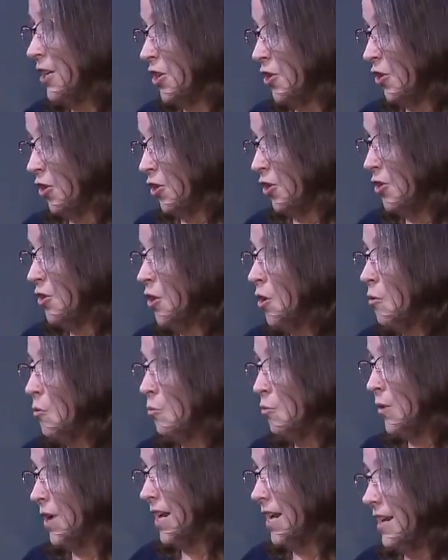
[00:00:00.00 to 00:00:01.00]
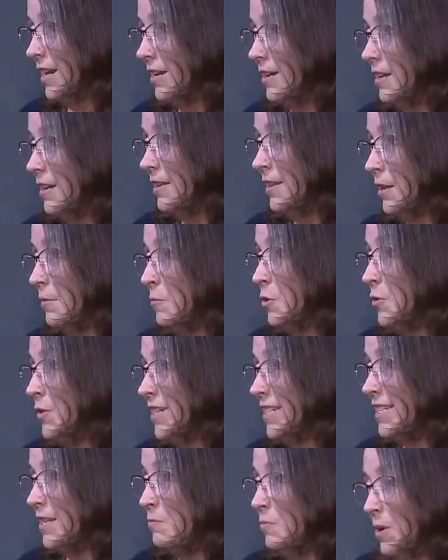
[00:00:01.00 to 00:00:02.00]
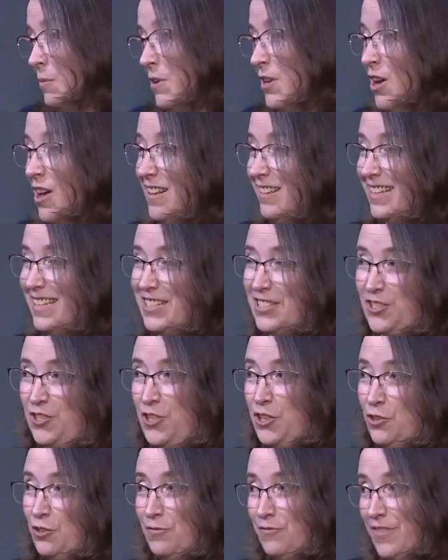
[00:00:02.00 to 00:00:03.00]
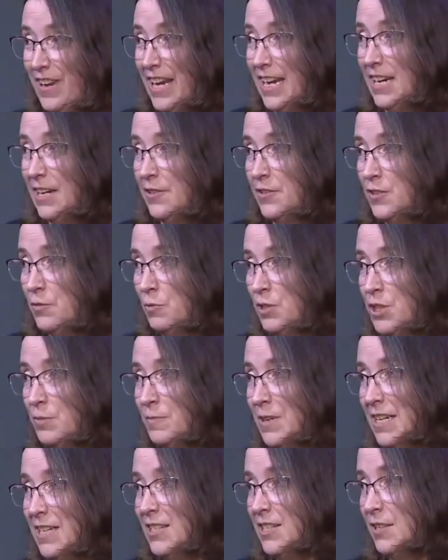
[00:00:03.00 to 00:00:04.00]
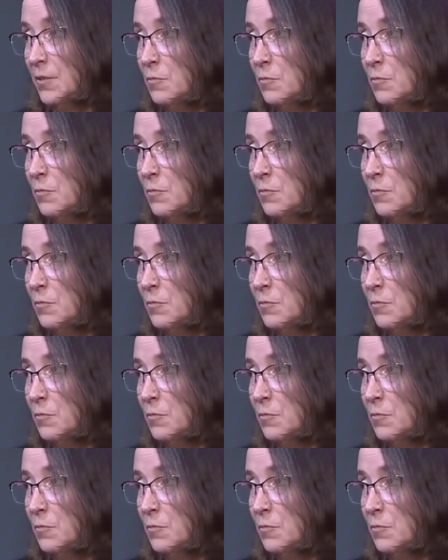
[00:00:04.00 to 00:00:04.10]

occur when the moon is in what we call its new phase, which means the